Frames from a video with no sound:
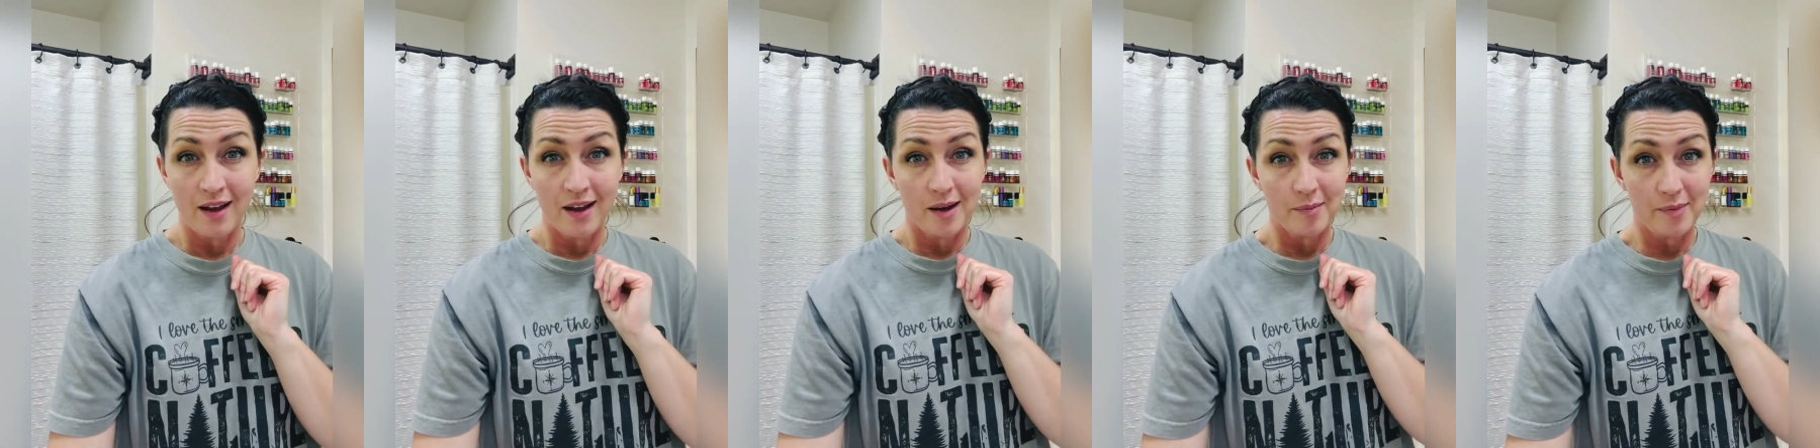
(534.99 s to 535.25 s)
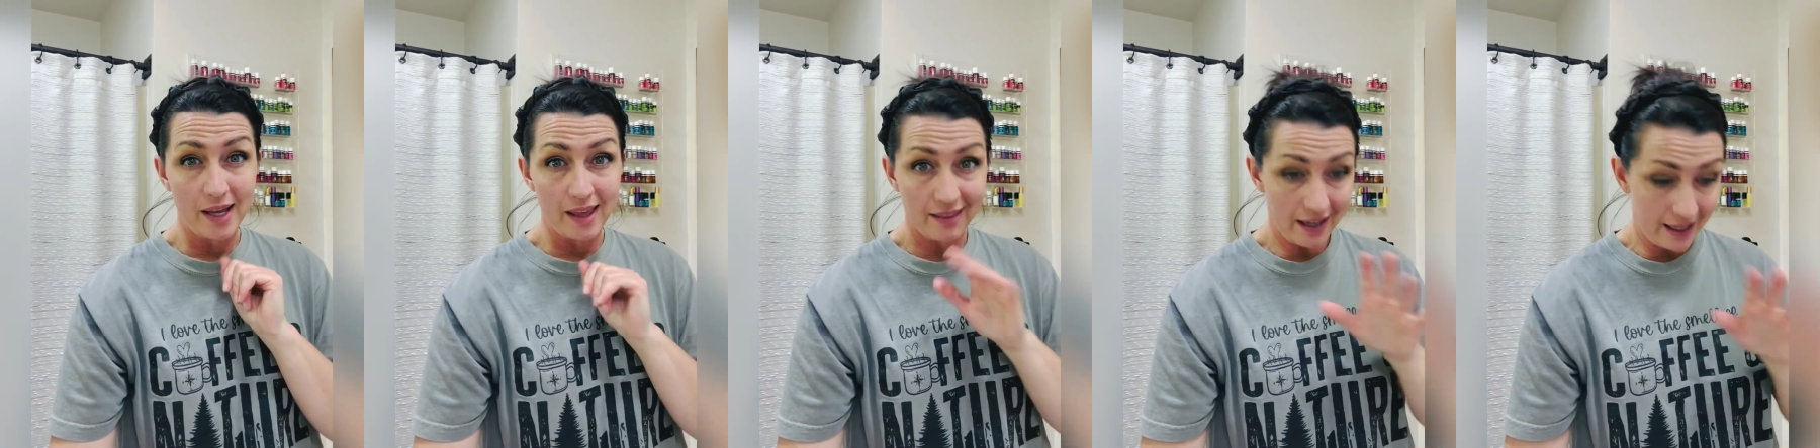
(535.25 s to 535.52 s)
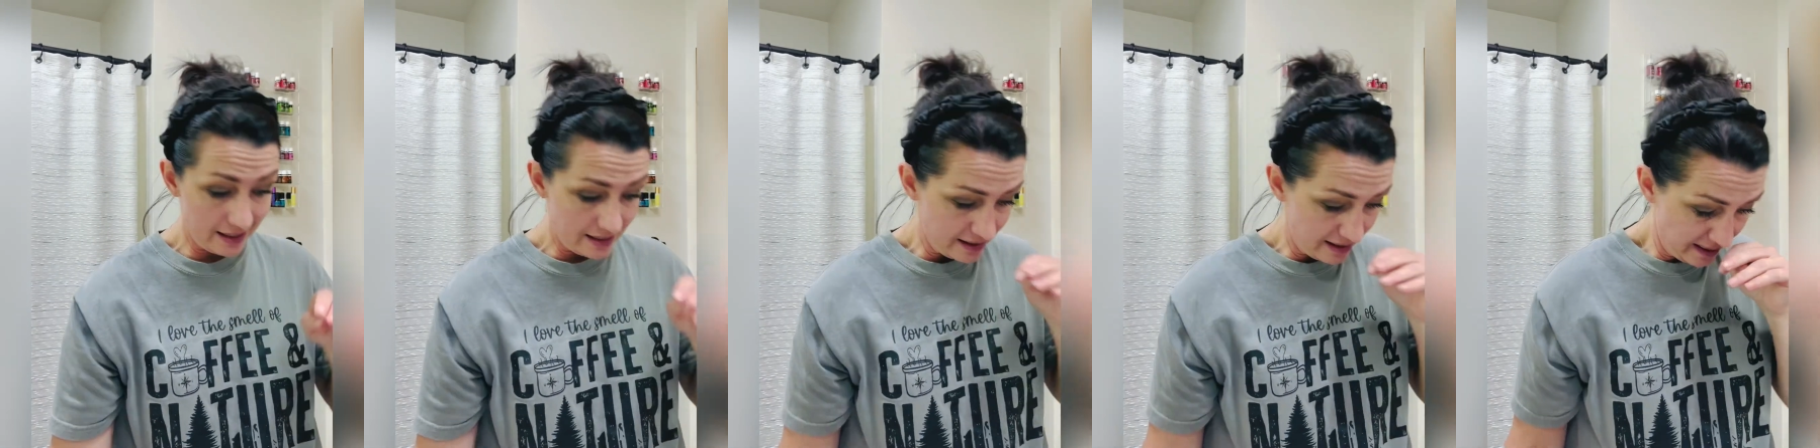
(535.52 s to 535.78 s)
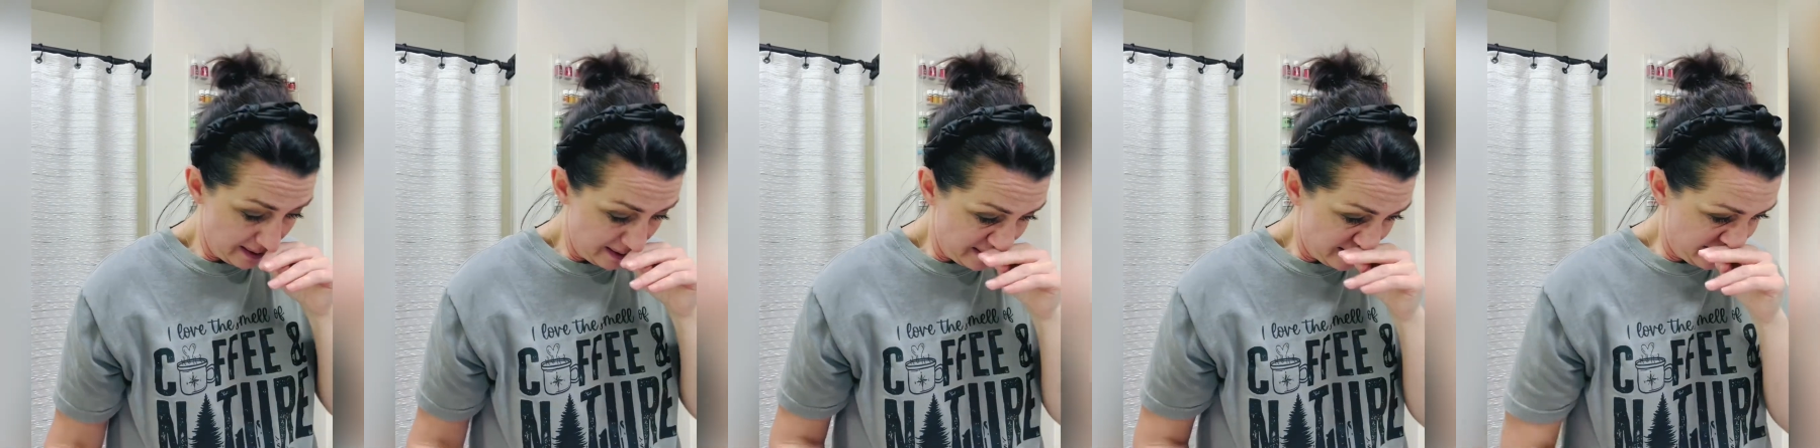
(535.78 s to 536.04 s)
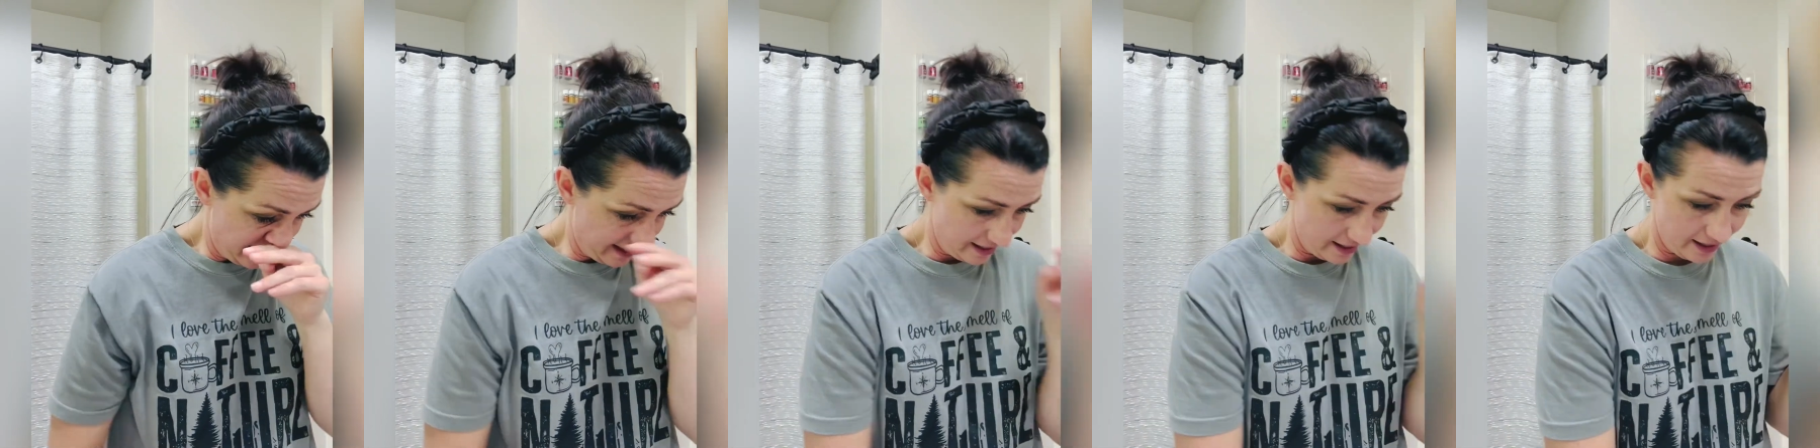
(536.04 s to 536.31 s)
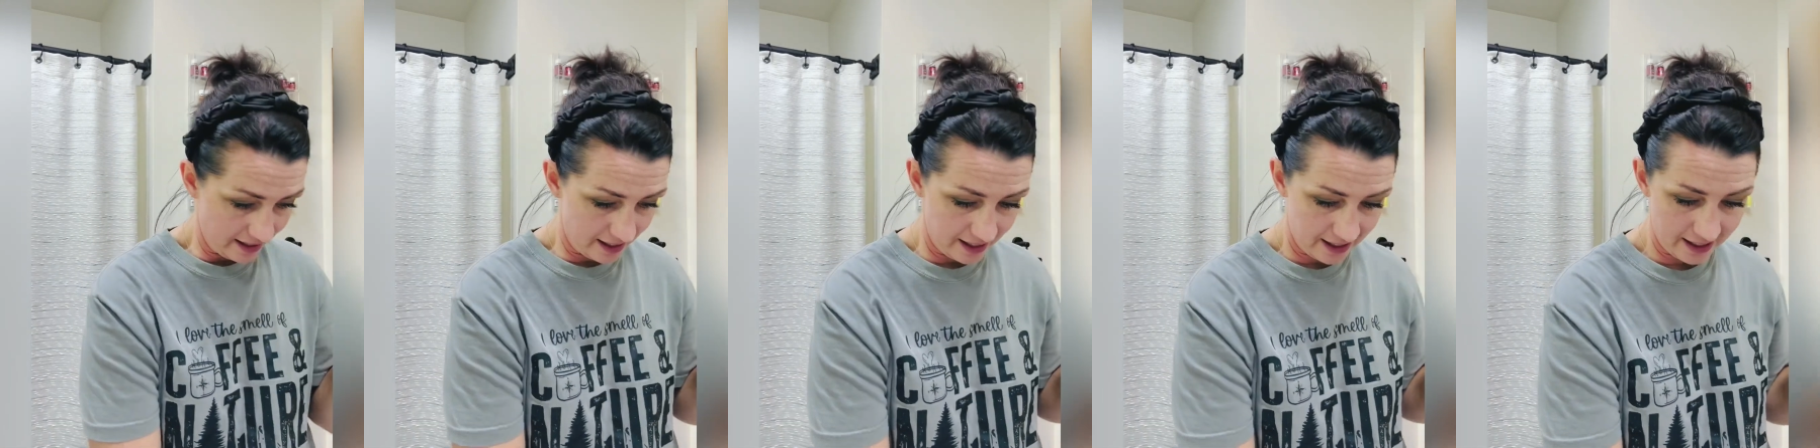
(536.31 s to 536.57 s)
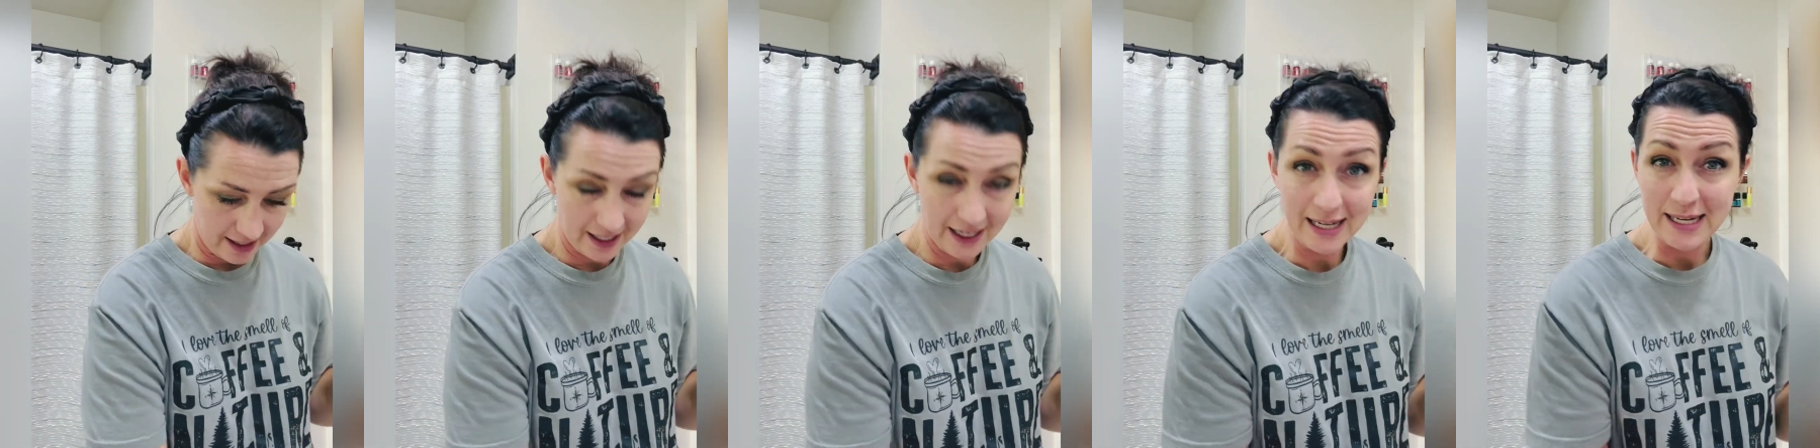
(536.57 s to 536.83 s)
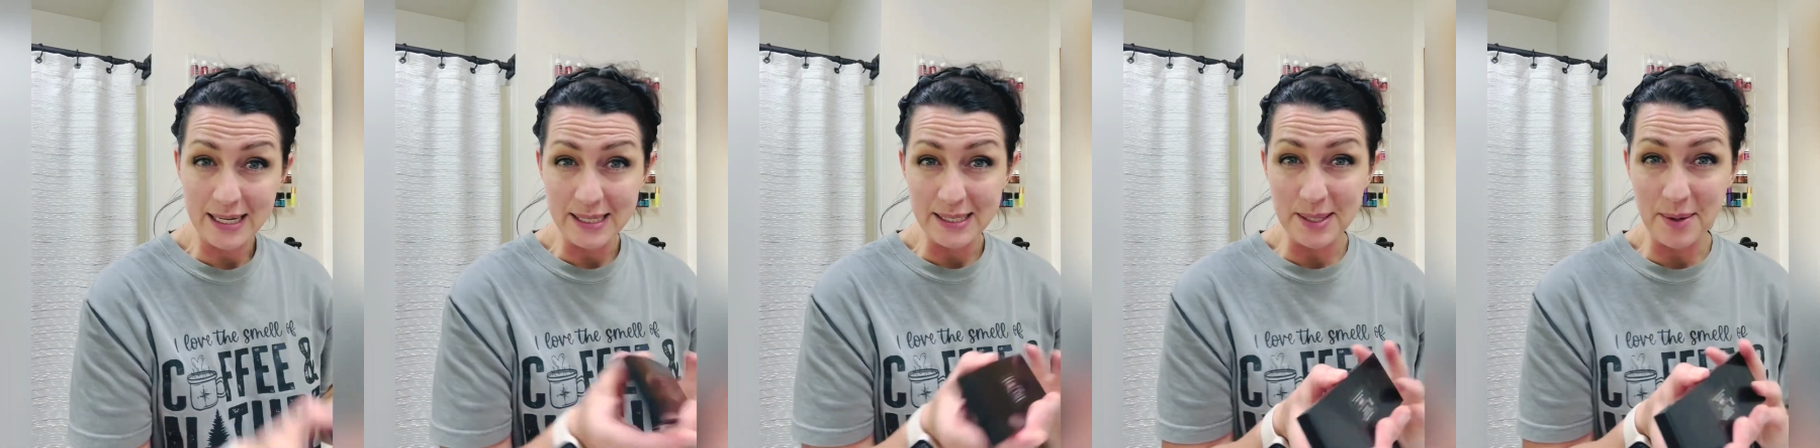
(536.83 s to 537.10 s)
My last thing
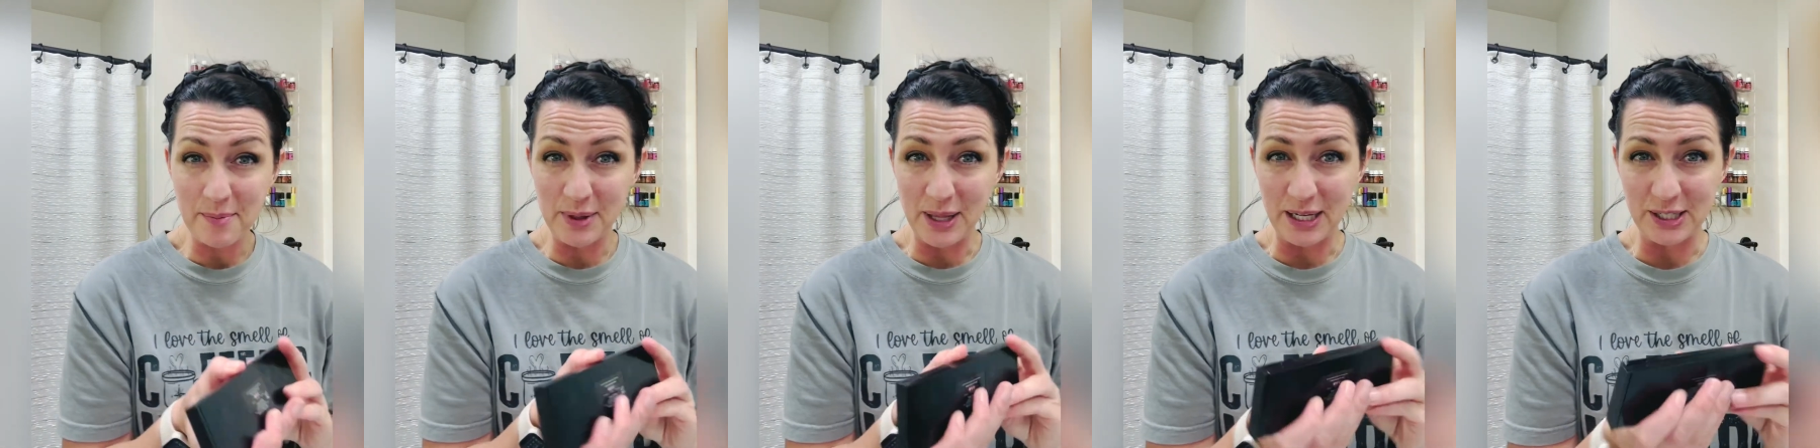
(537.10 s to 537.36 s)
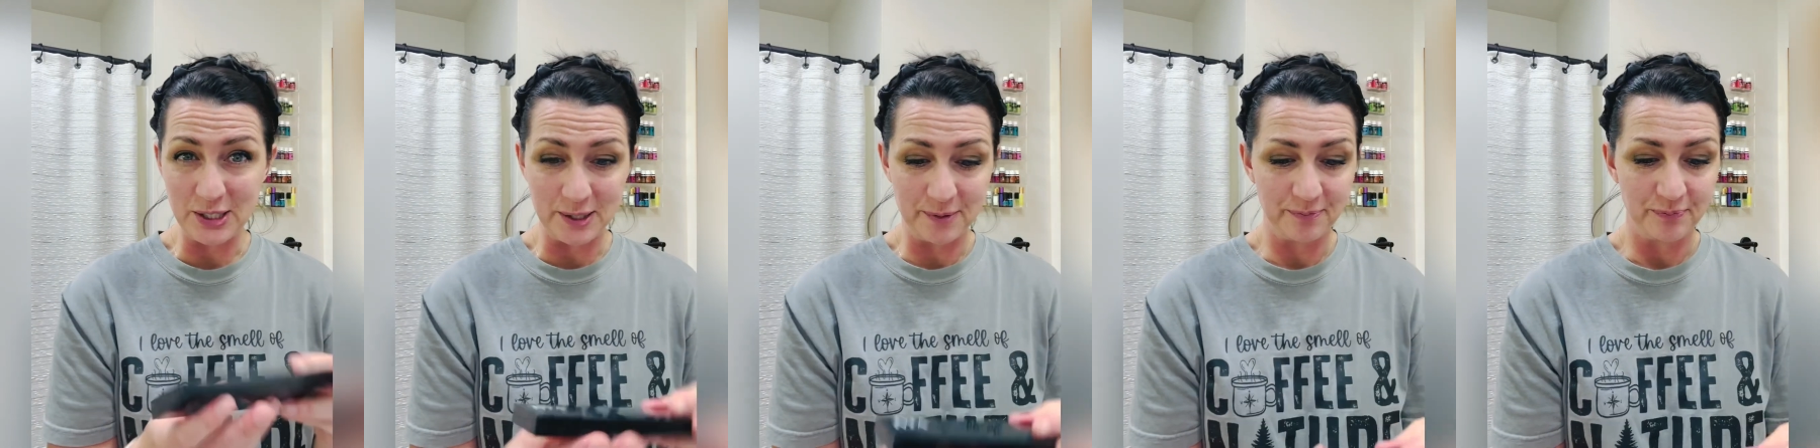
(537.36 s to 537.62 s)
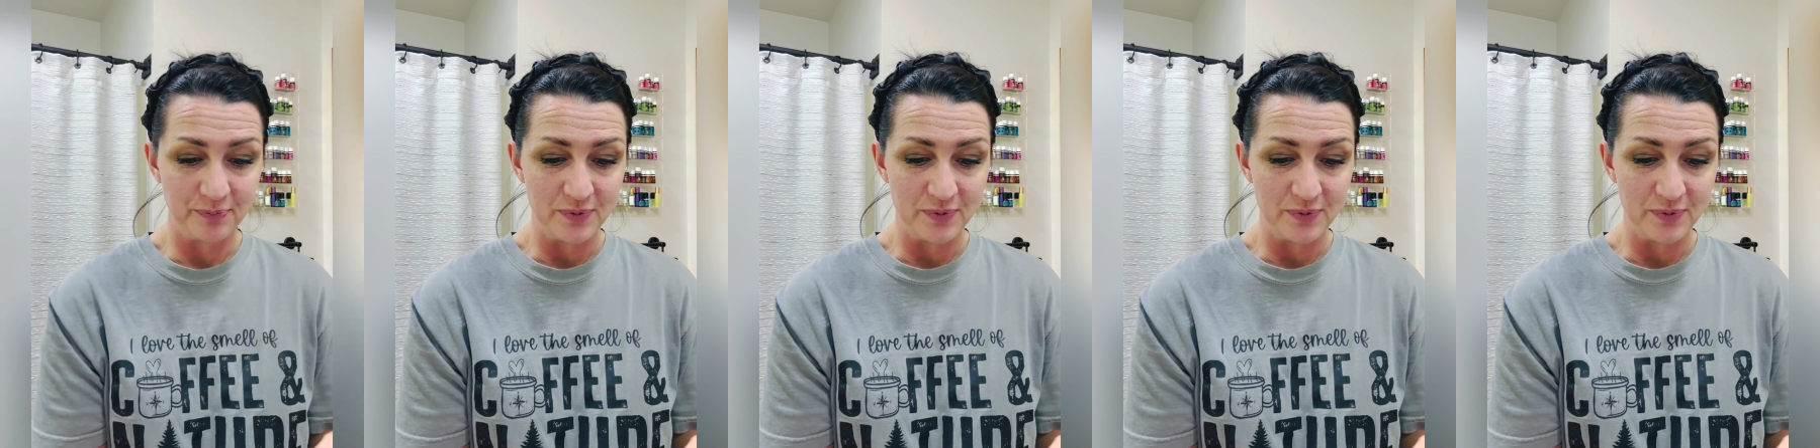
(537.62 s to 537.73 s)
is blush.